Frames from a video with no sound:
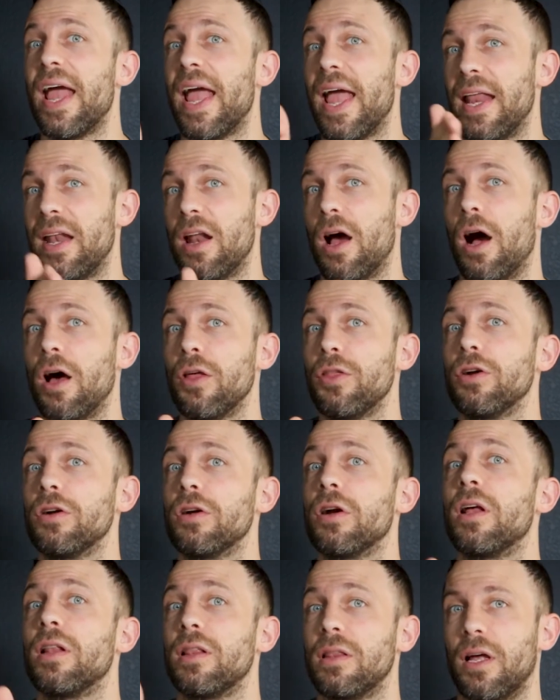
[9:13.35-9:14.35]
and
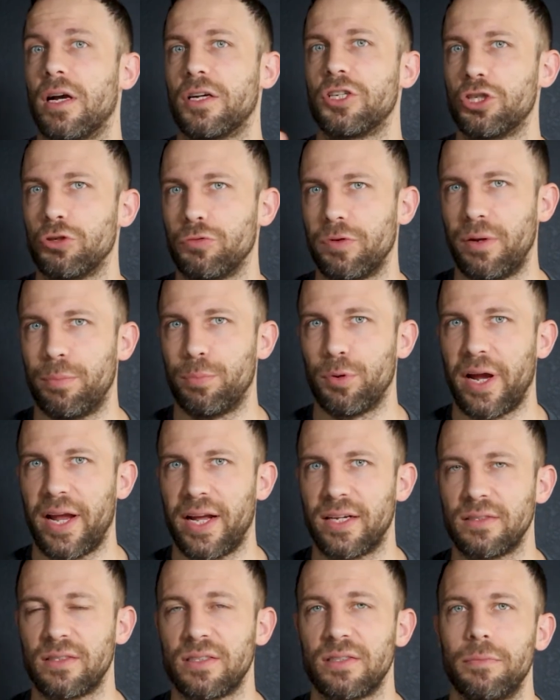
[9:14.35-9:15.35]
other luxury
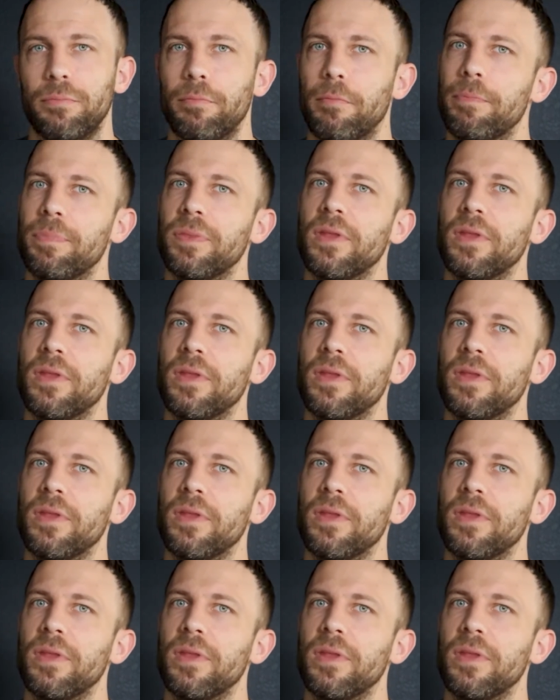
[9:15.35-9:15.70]
brands.